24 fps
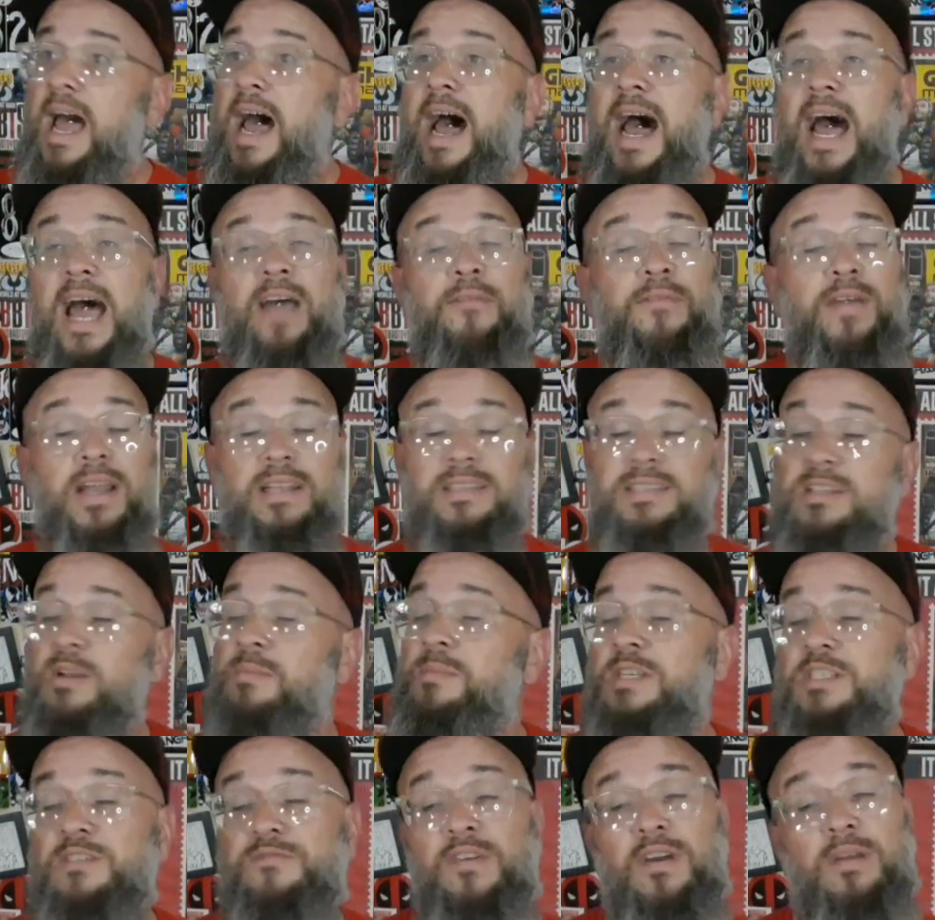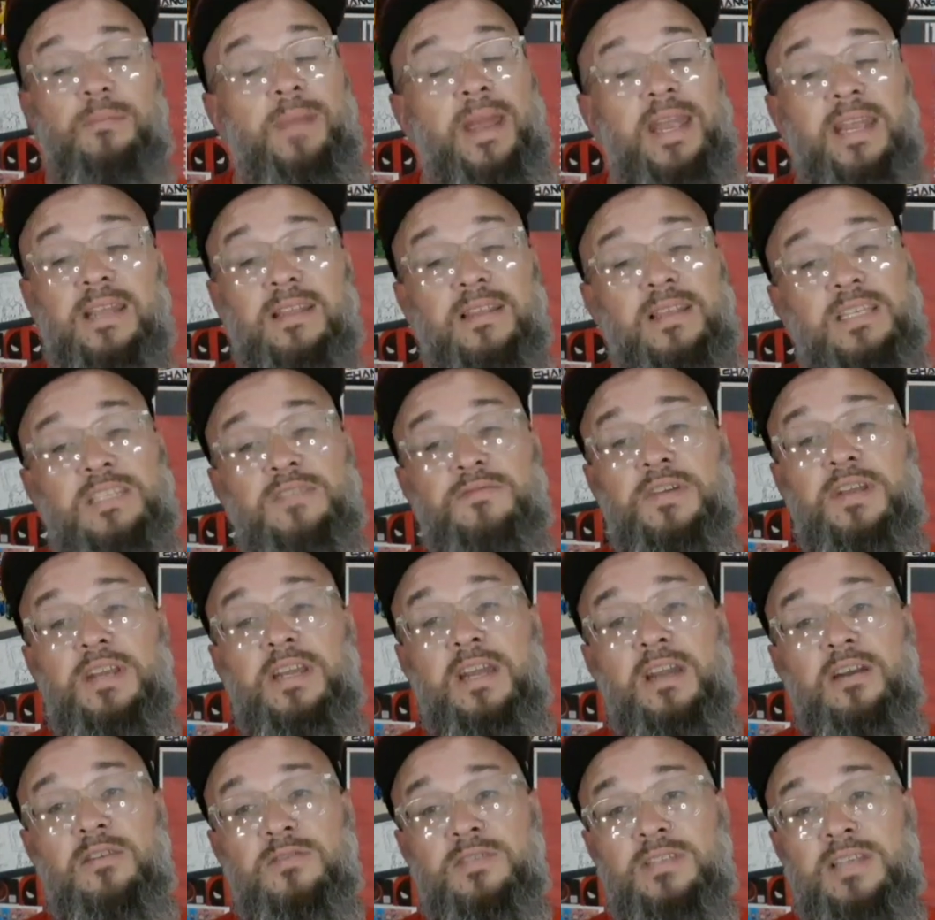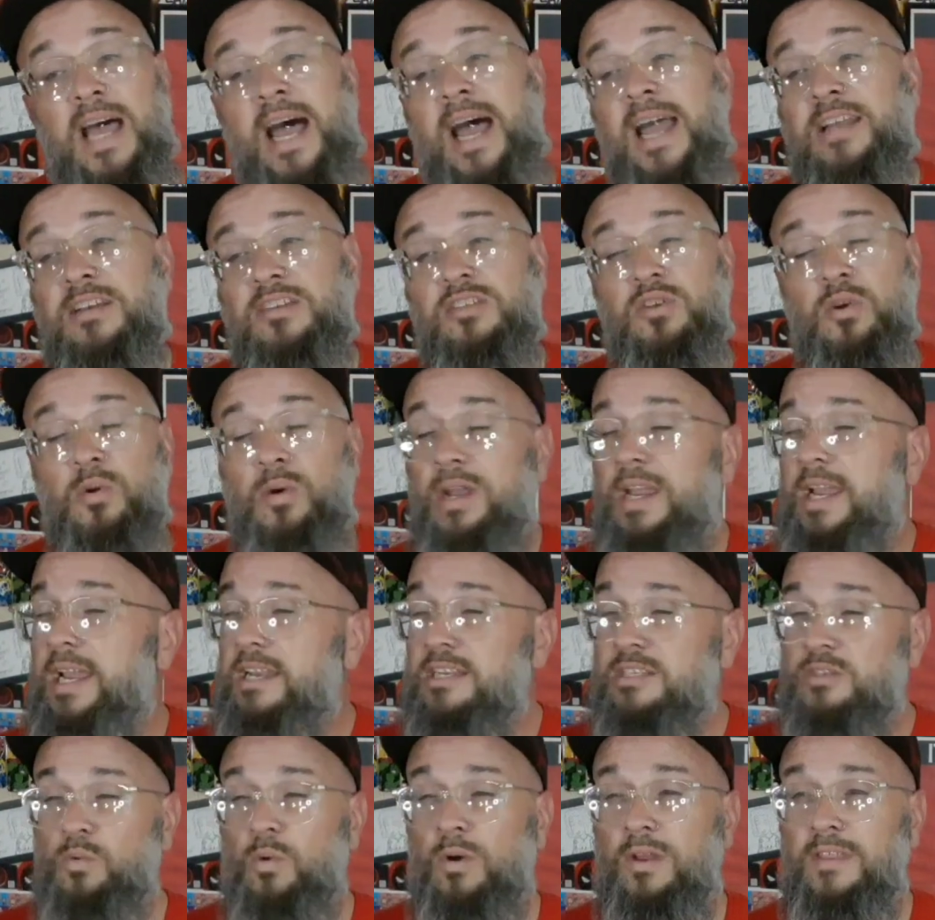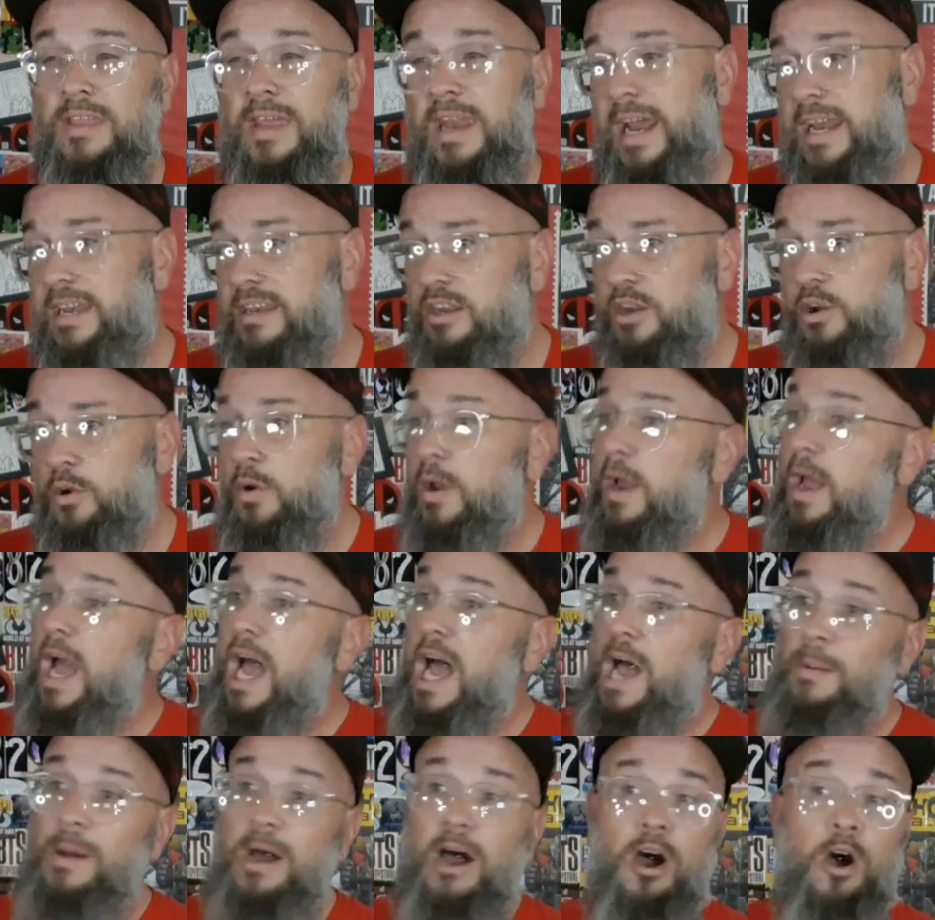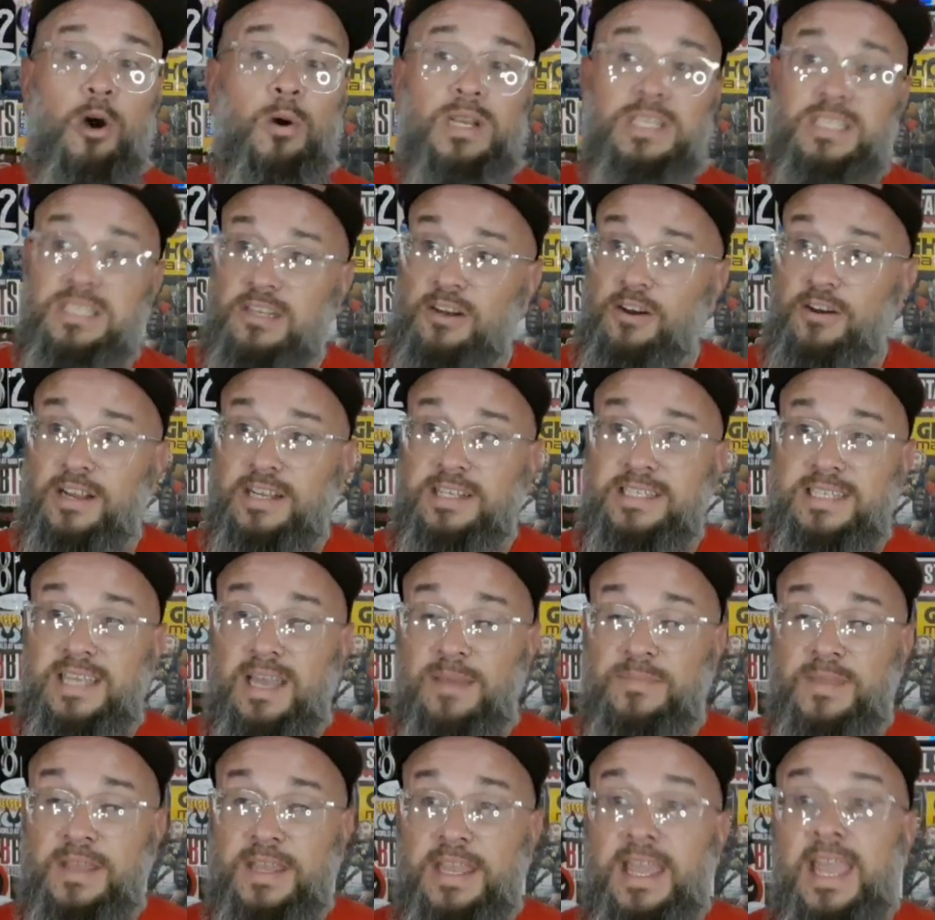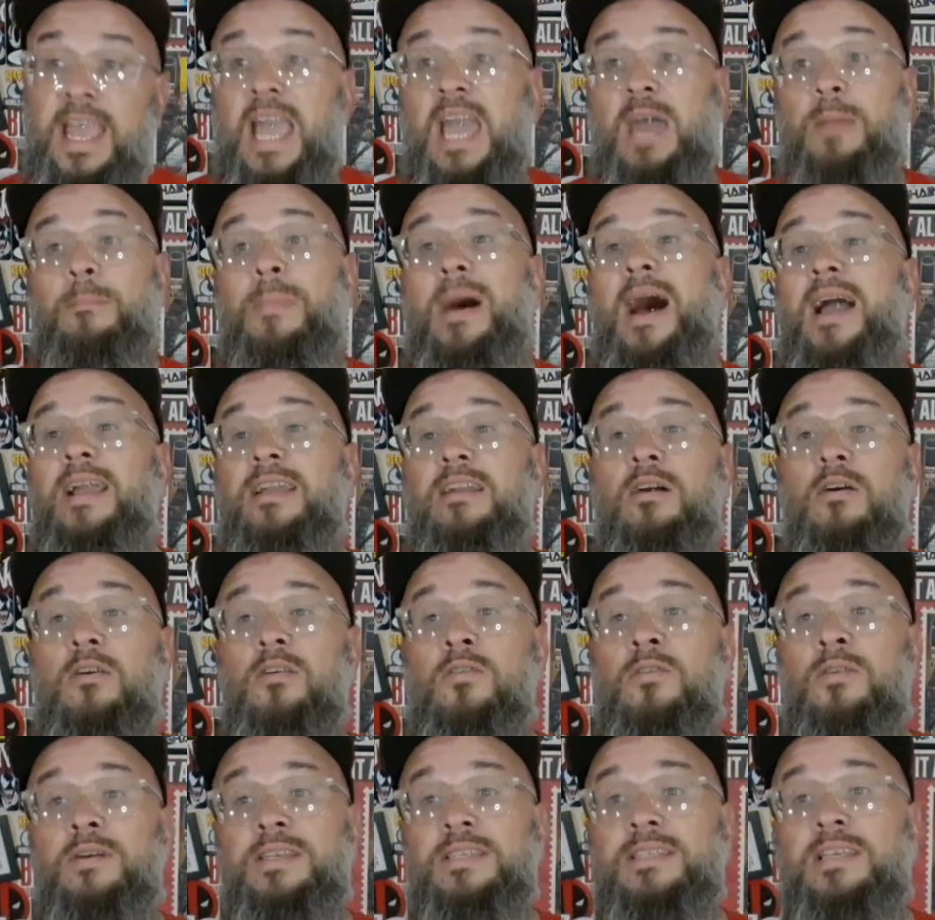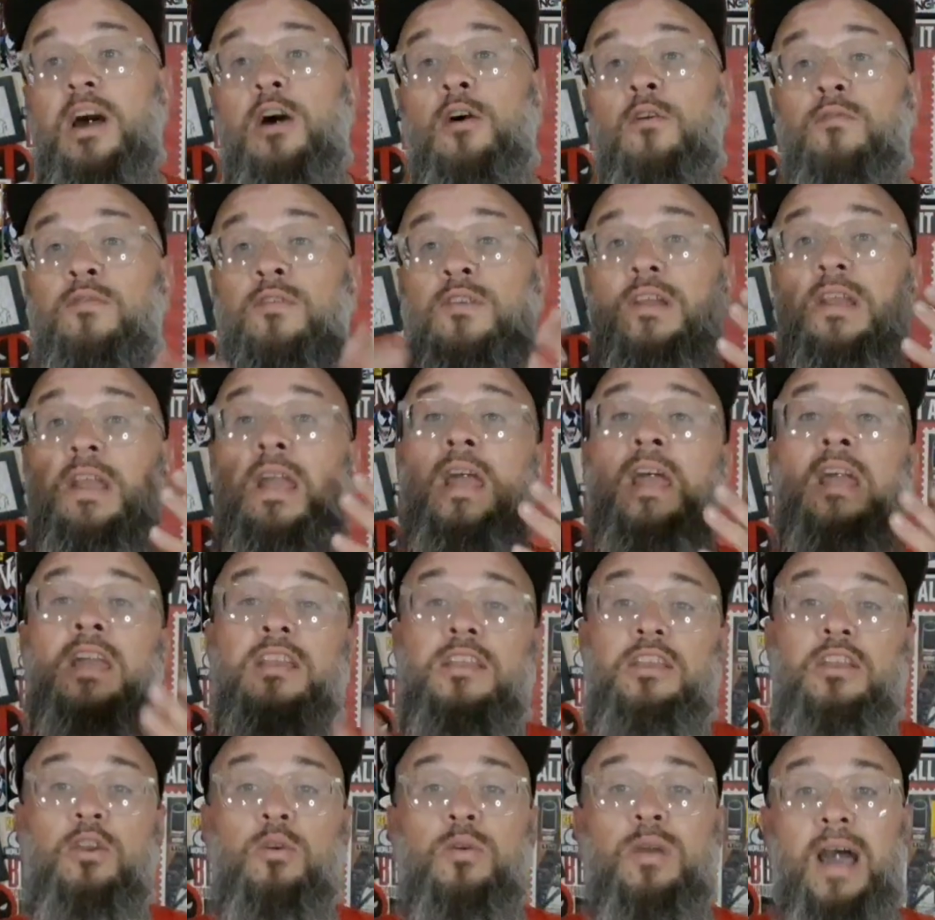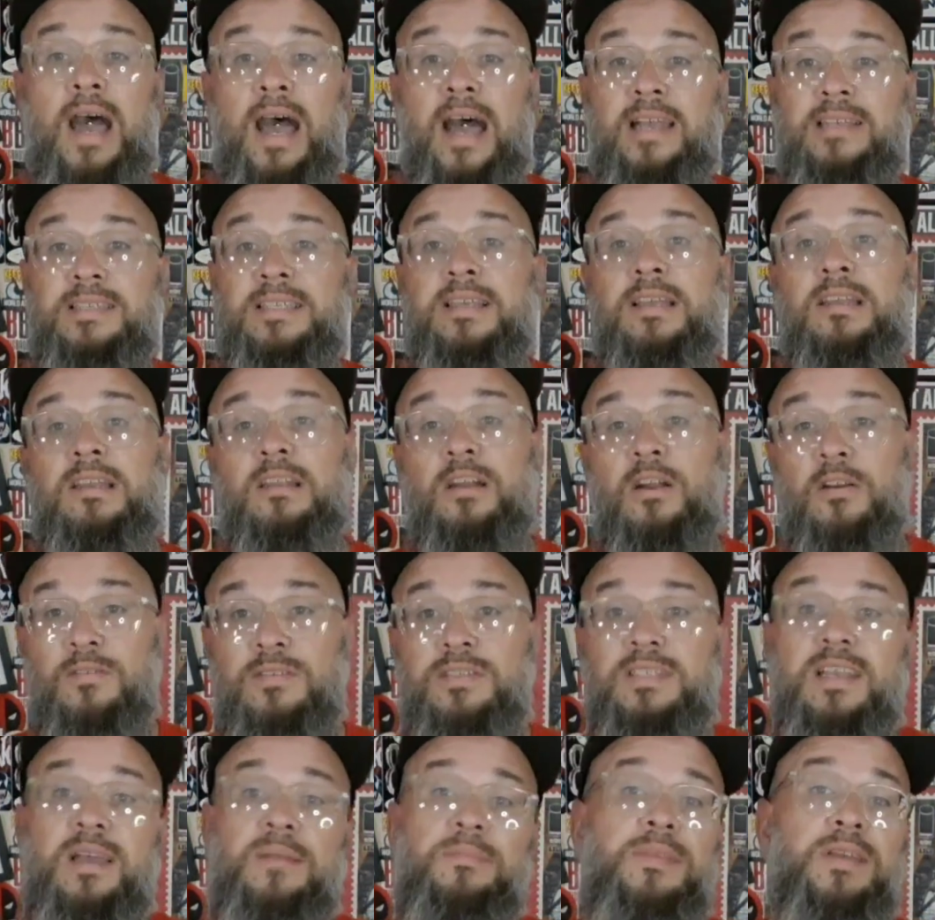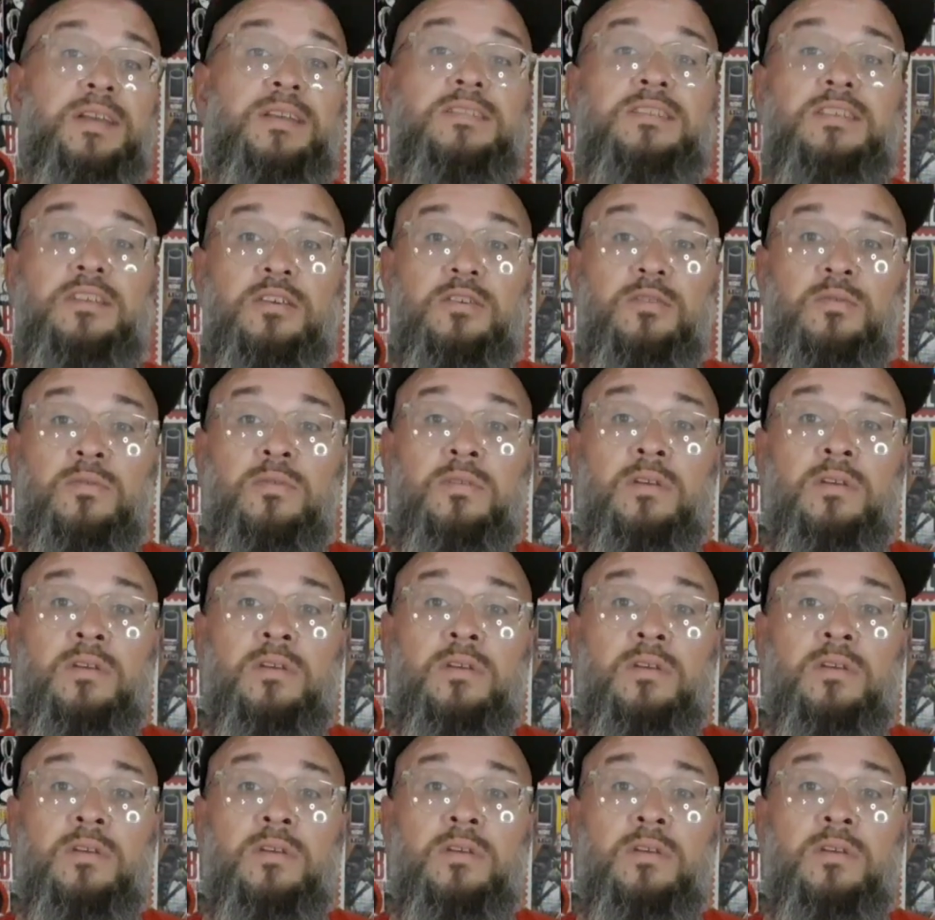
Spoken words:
I've had so much fun making these videos. I enjoy each one that I do. I'm always learning something, and my goal is hopefully you guys learn something too.